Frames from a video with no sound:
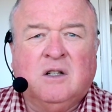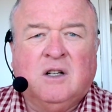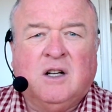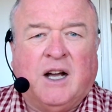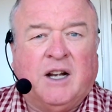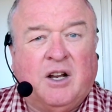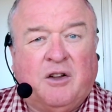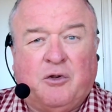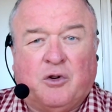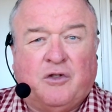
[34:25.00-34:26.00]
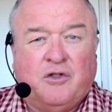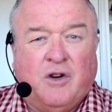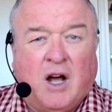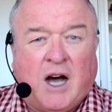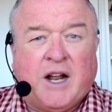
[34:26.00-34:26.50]
And if you're
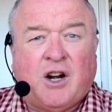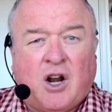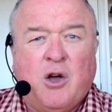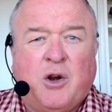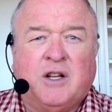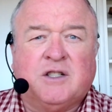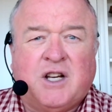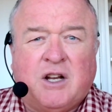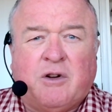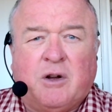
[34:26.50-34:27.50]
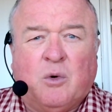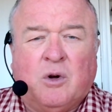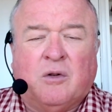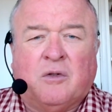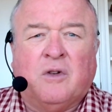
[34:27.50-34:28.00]
unloading steering
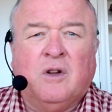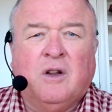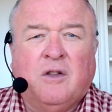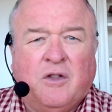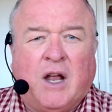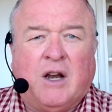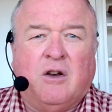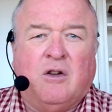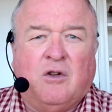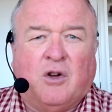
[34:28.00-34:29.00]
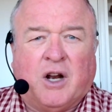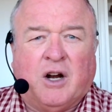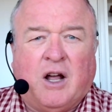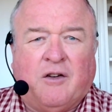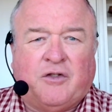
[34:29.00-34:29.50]
wheels, then you're going to
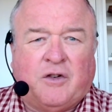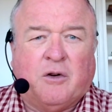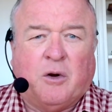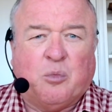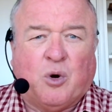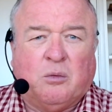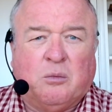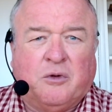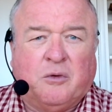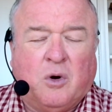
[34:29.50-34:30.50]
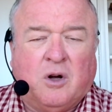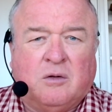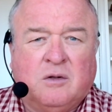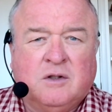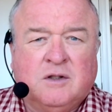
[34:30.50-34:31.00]
have a steering problem as well.
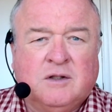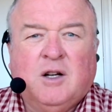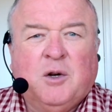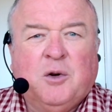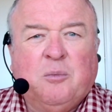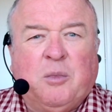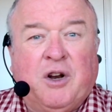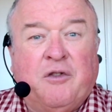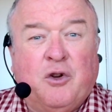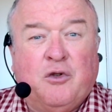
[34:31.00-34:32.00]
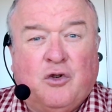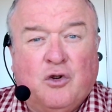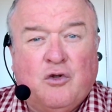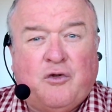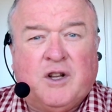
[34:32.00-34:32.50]
But if you
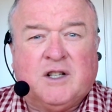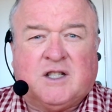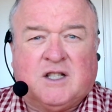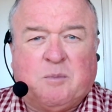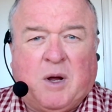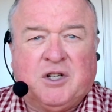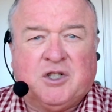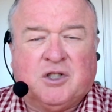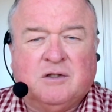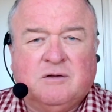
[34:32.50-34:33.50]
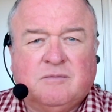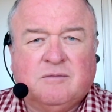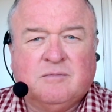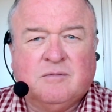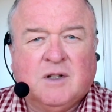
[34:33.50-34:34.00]
do fit suspension
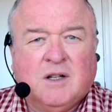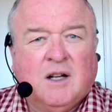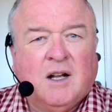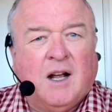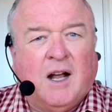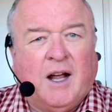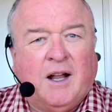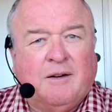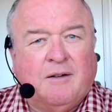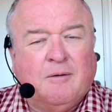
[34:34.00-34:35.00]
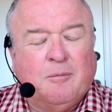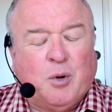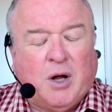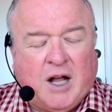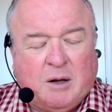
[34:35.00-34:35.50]
and
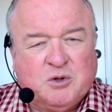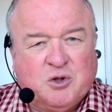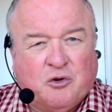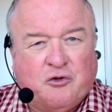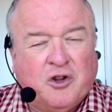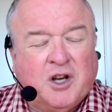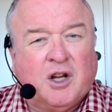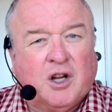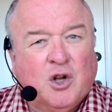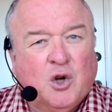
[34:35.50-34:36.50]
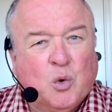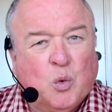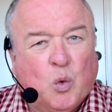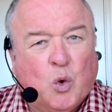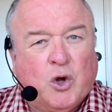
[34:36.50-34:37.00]
perhaps you're fitting
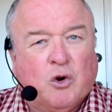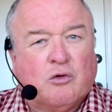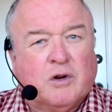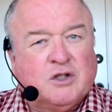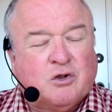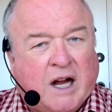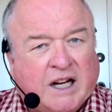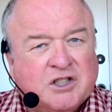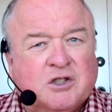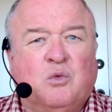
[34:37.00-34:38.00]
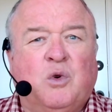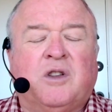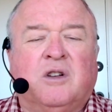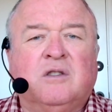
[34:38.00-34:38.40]
wheel retraction with it,